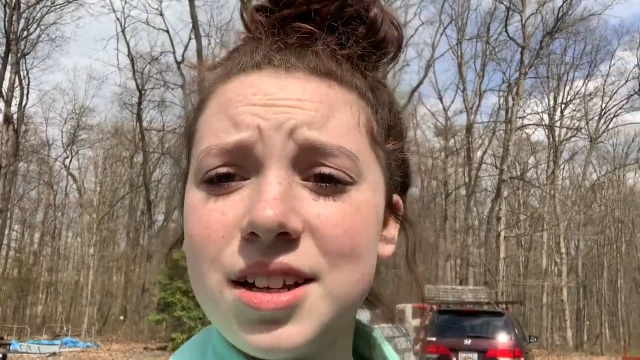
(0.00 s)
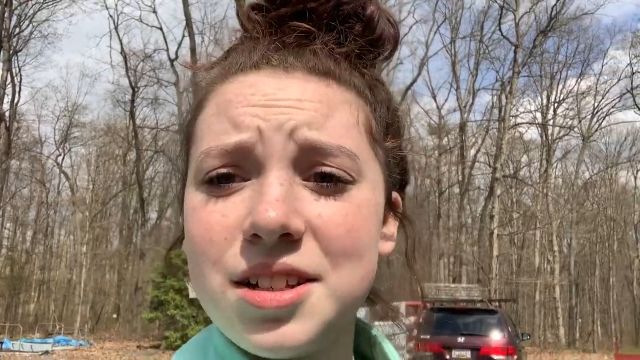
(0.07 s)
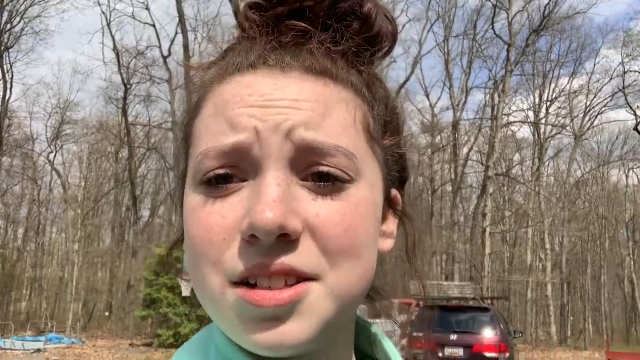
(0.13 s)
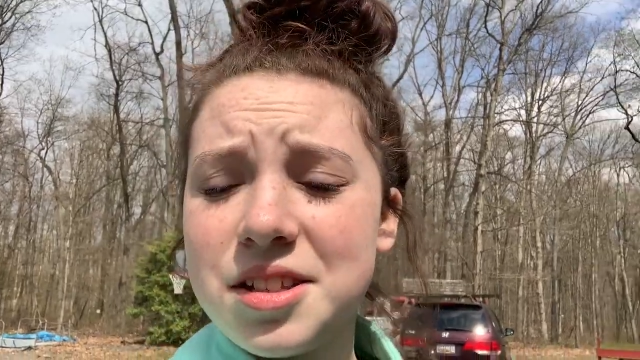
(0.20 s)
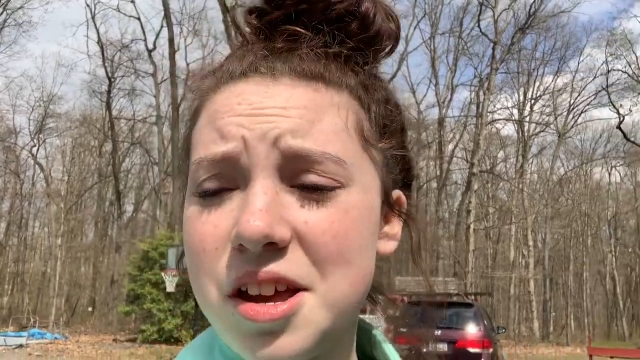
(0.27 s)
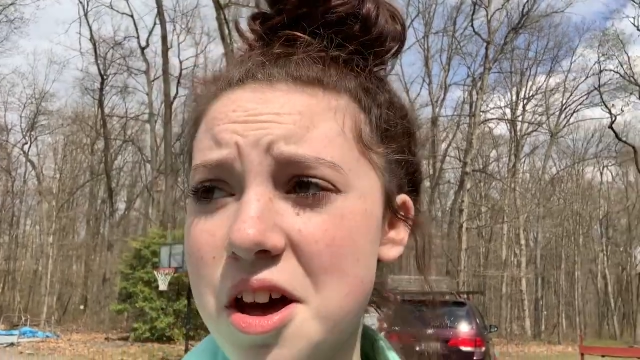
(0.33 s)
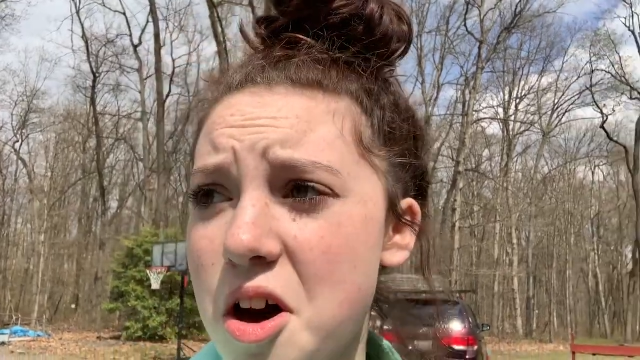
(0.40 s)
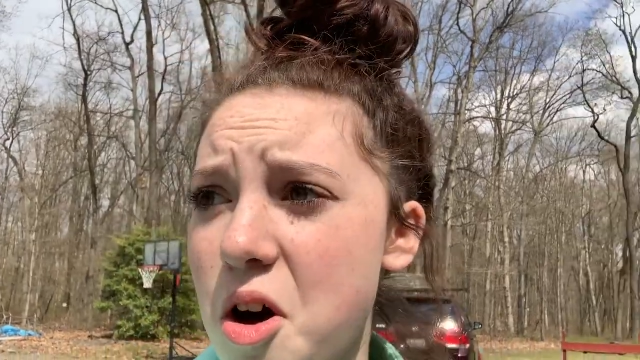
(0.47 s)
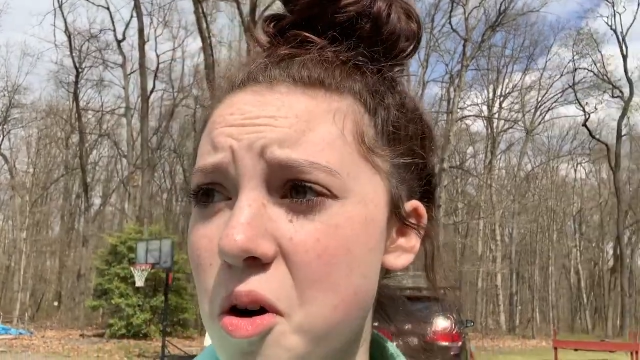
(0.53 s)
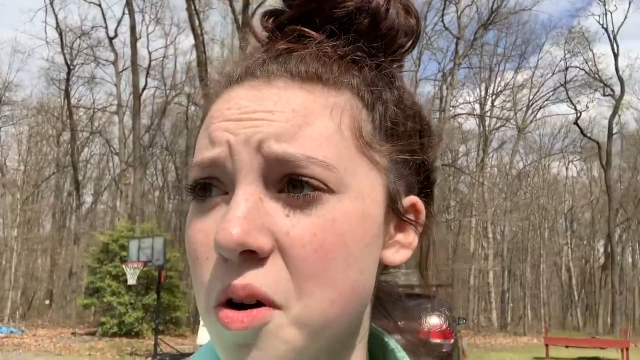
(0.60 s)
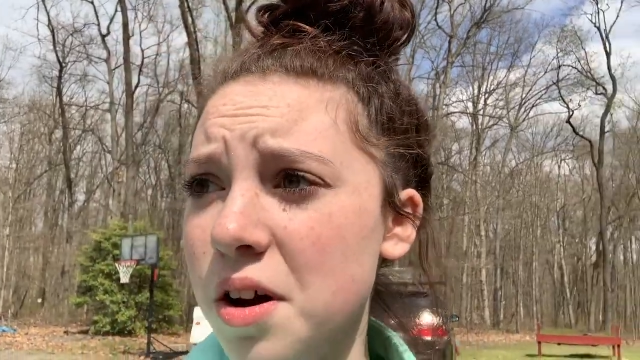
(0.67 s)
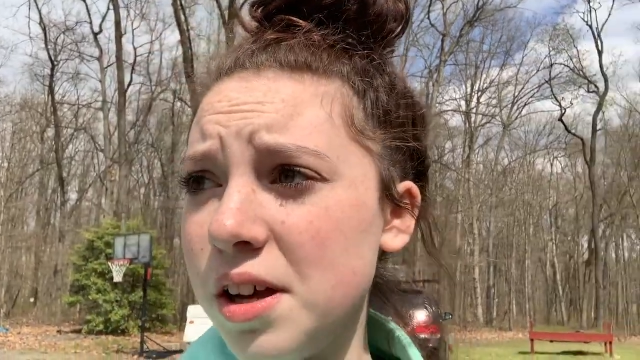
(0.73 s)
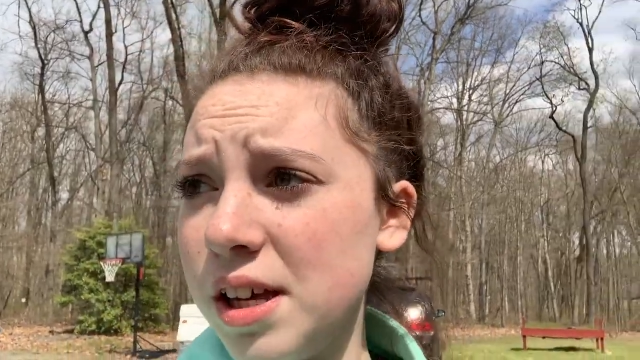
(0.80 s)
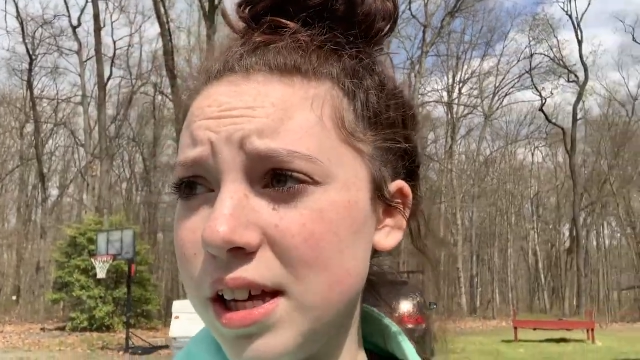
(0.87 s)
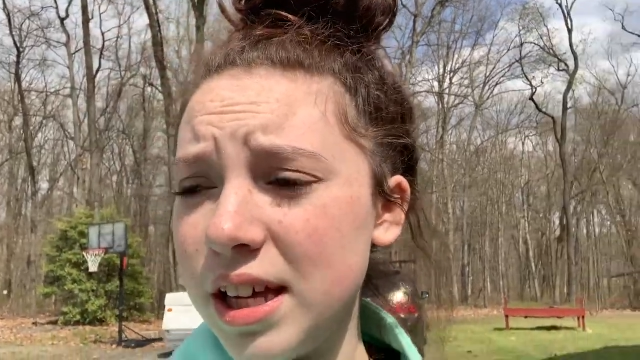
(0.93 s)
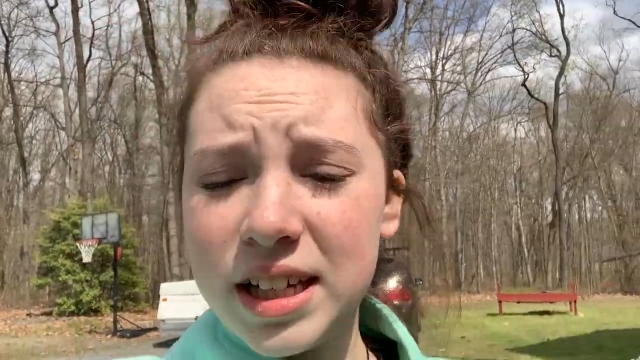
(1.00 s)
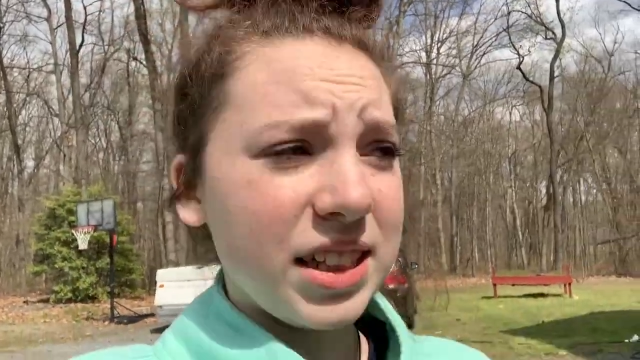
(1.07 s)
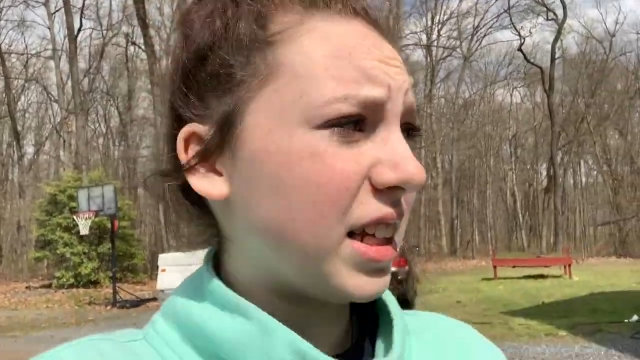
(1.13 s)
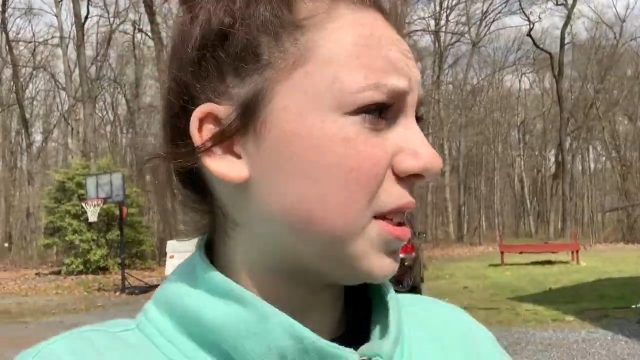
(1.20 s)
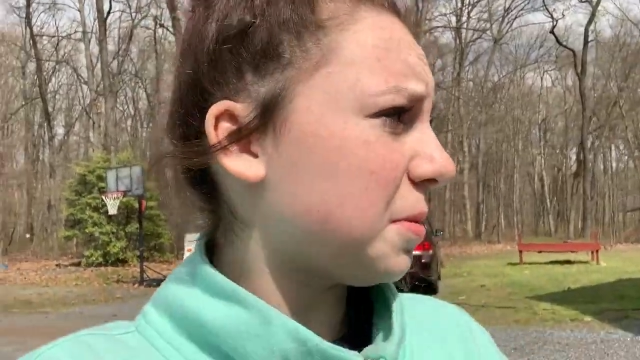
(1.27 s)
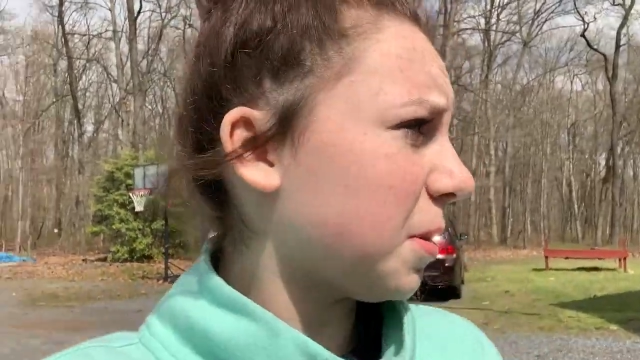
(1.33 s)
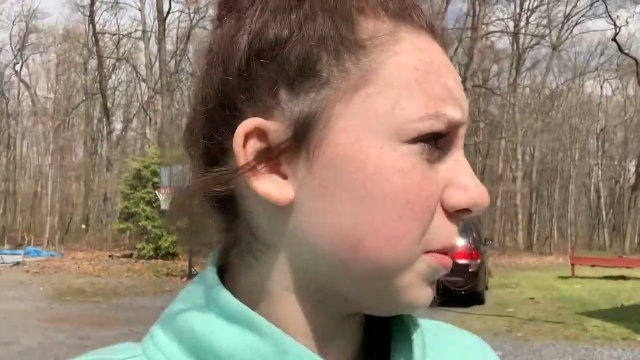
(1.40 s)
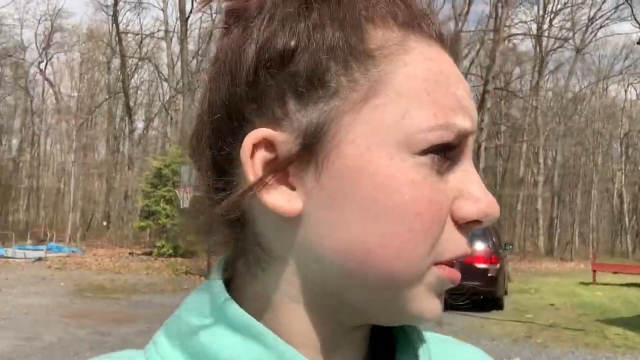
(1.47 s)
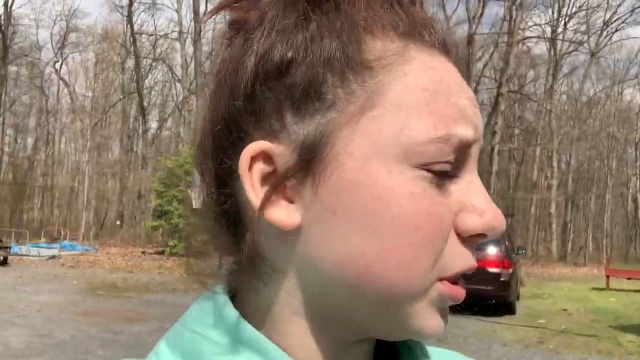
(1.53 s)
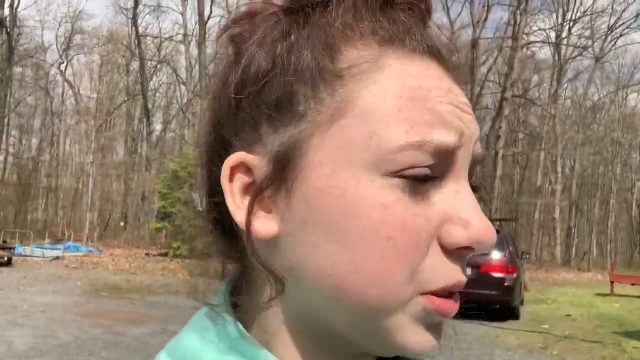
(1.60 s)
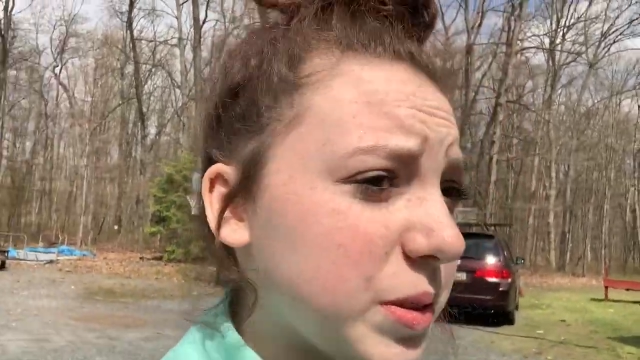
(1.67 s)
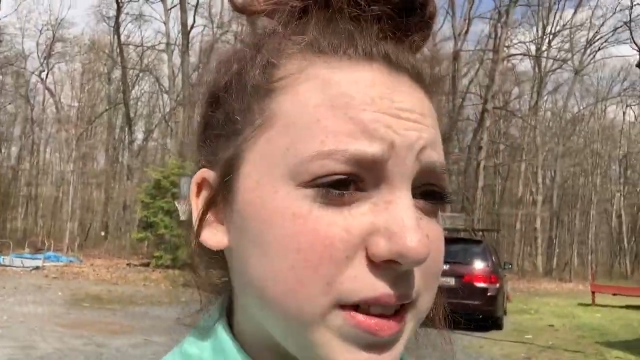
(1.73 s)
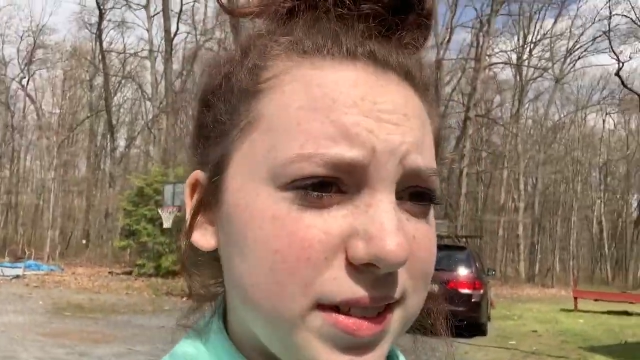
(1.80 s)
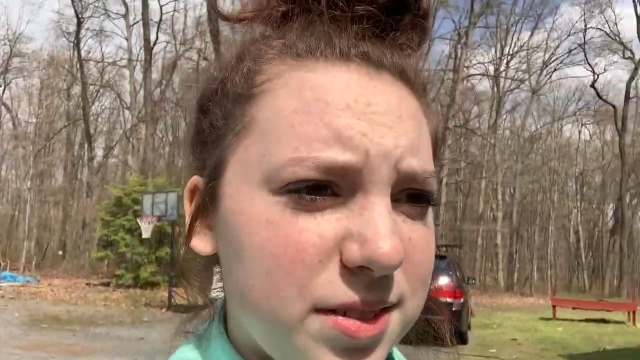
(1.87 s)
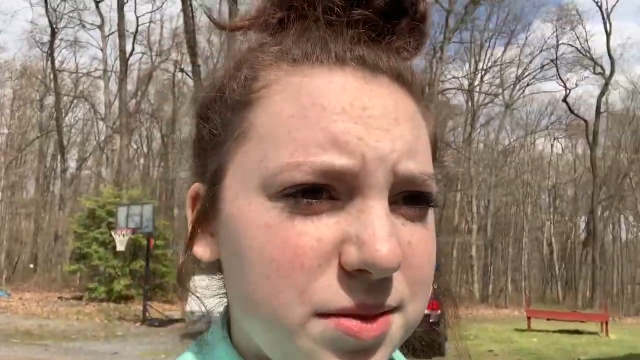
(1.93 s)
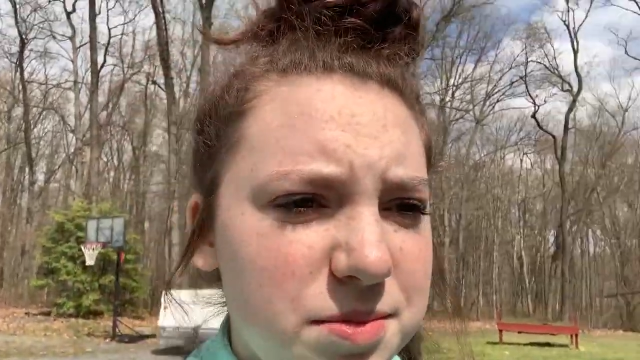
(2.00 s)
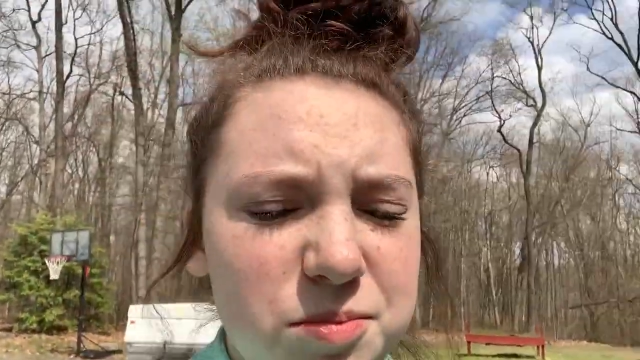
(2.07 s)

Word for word: So that's what we're doing.